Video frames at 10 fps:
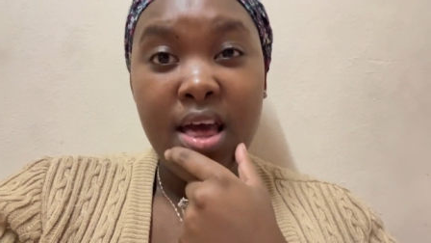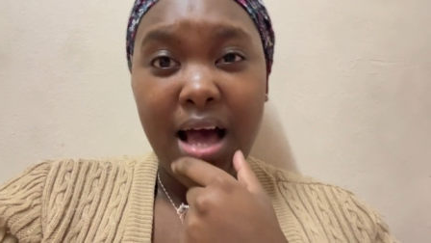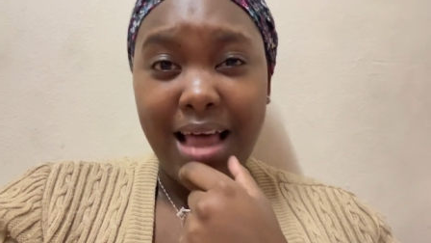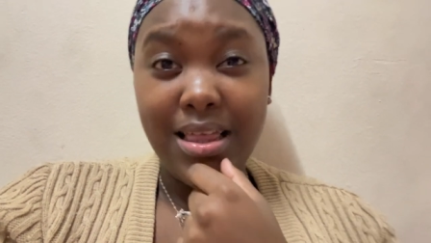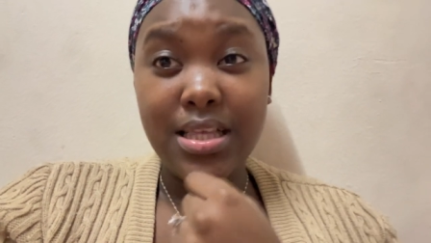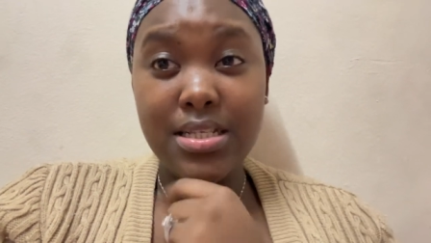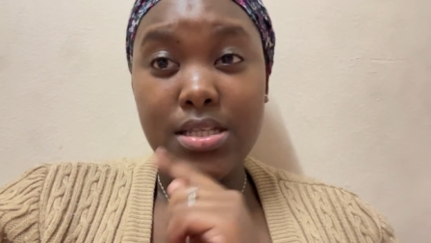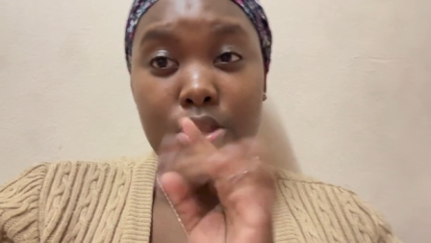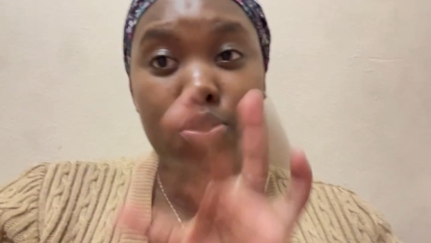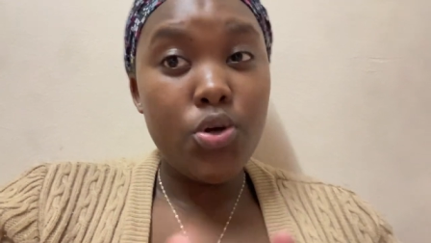I think this is the
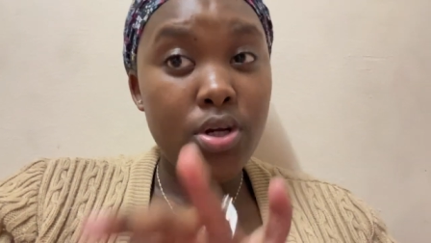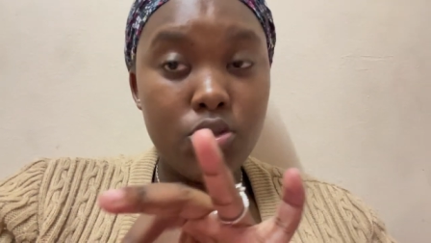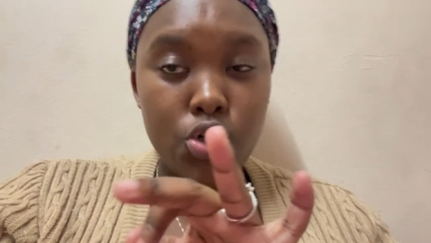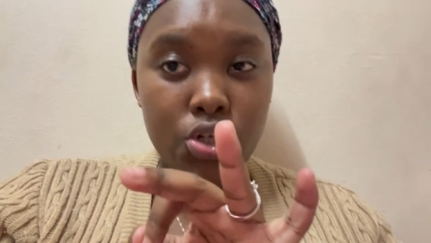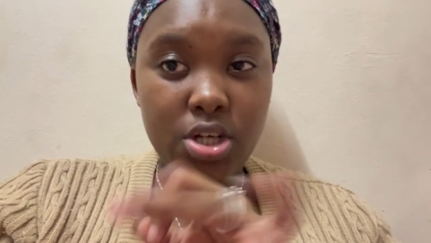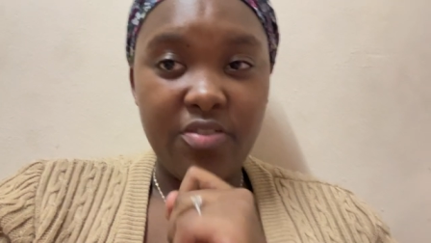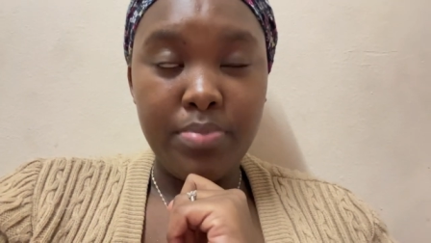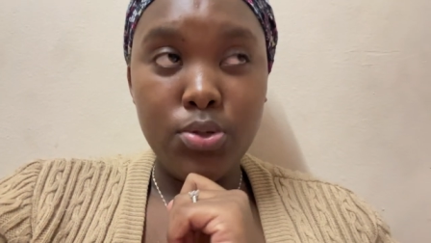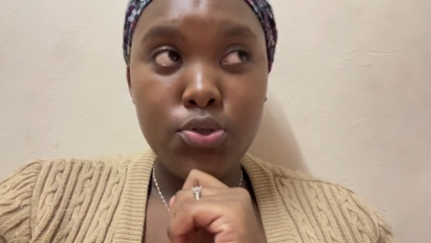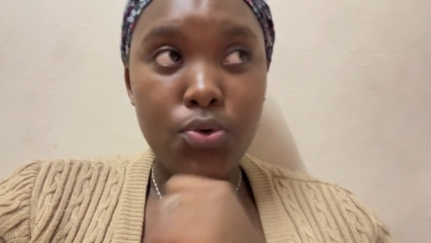third church I've
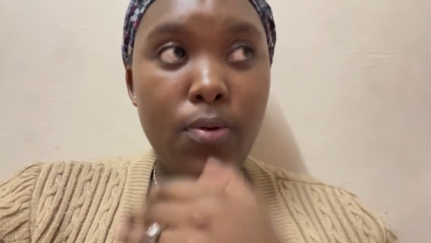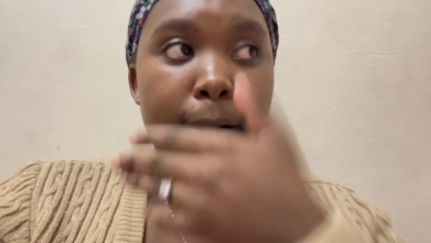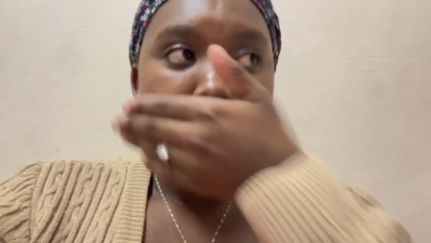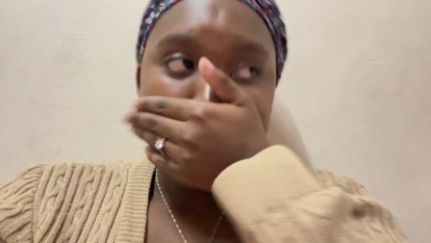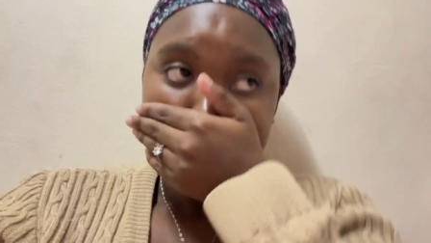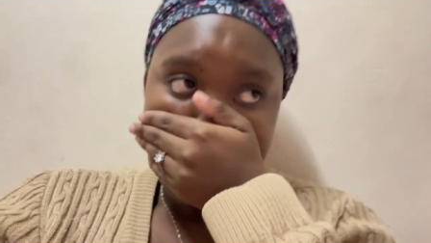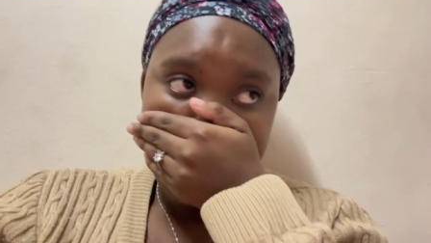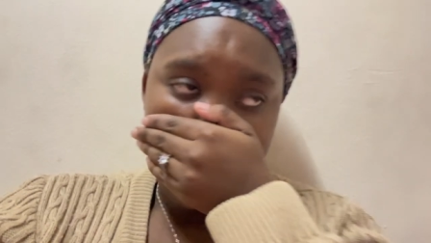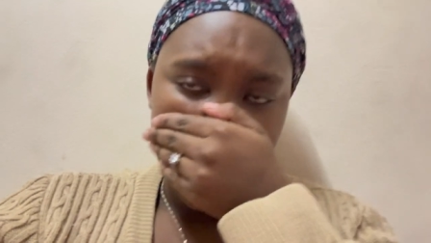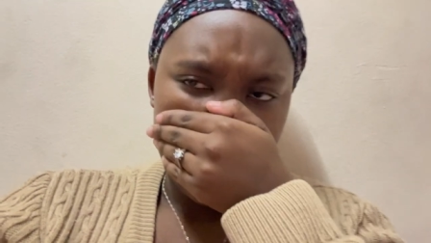been to,
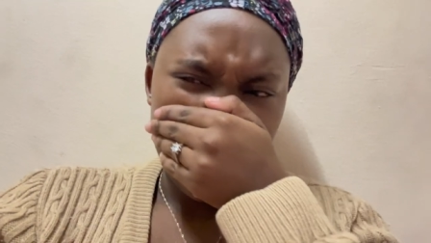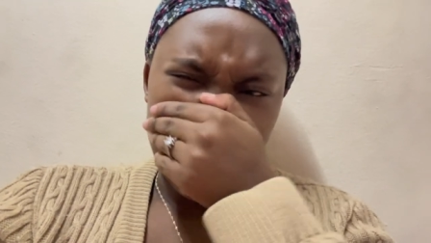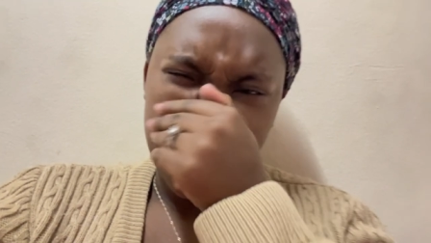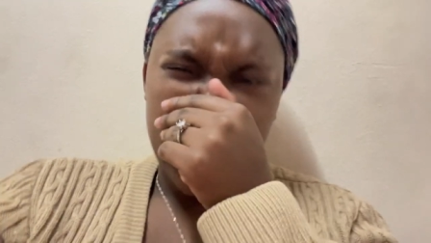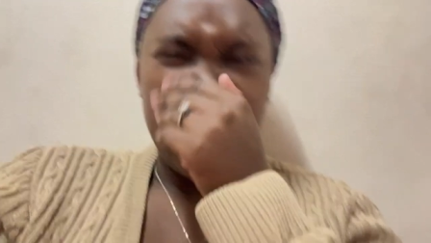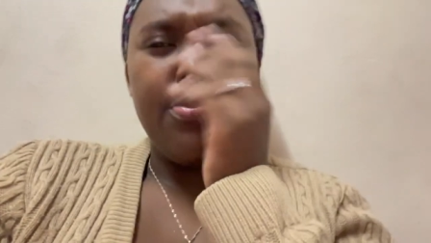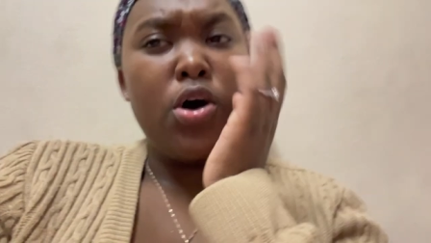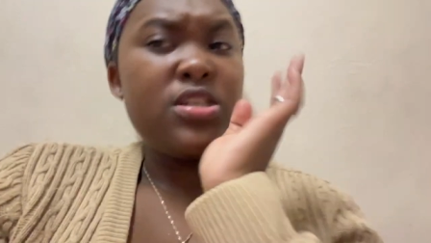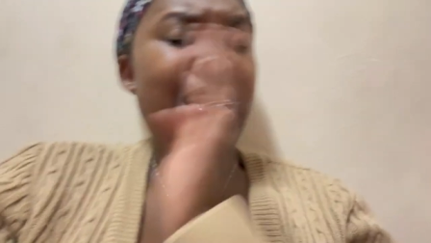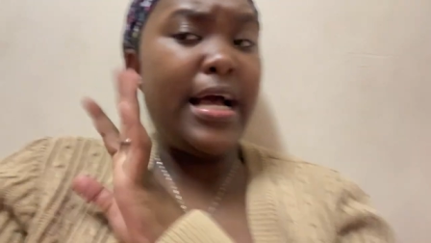excuse me, in the
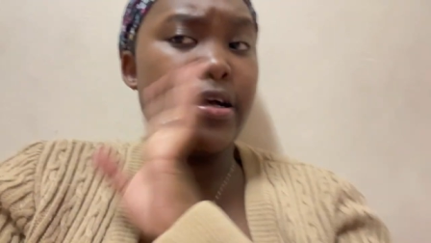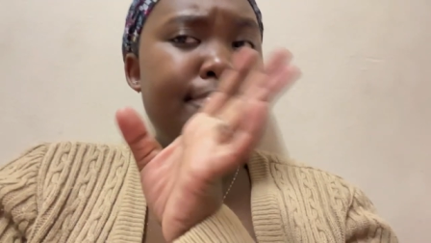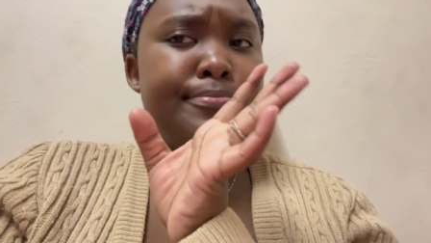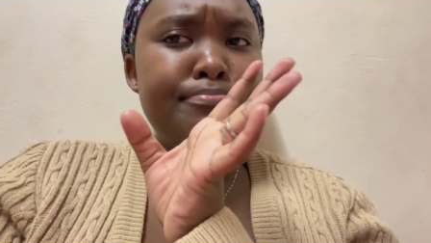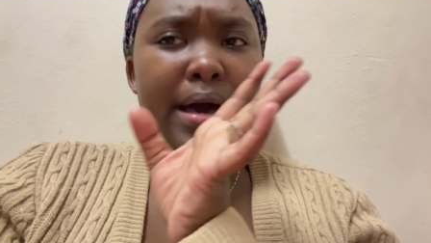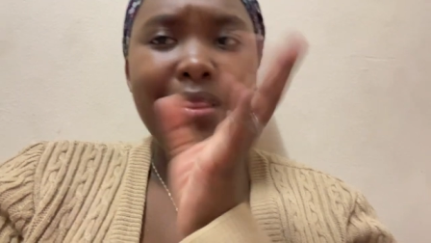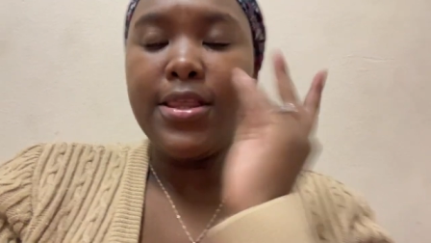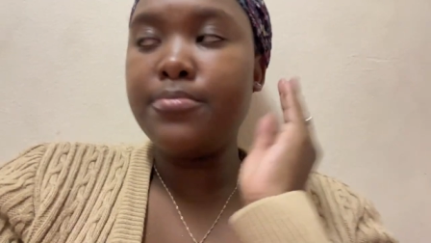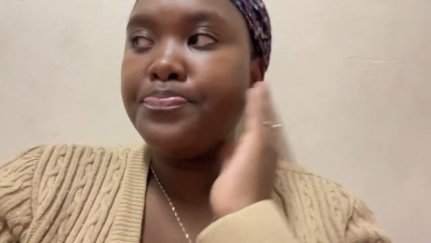past like month.